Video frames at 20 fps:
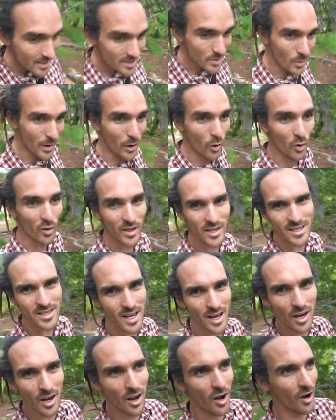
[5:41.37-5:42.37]
to where all these
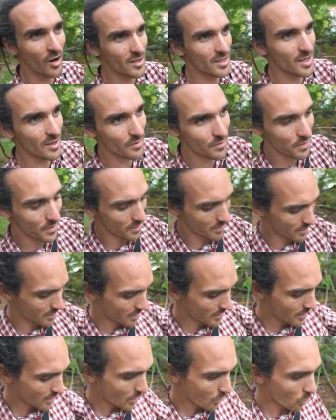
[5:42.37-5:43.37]
logs have
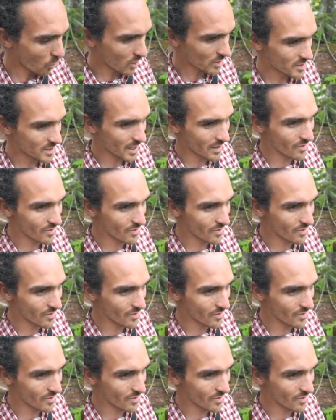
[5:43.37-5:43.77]
washed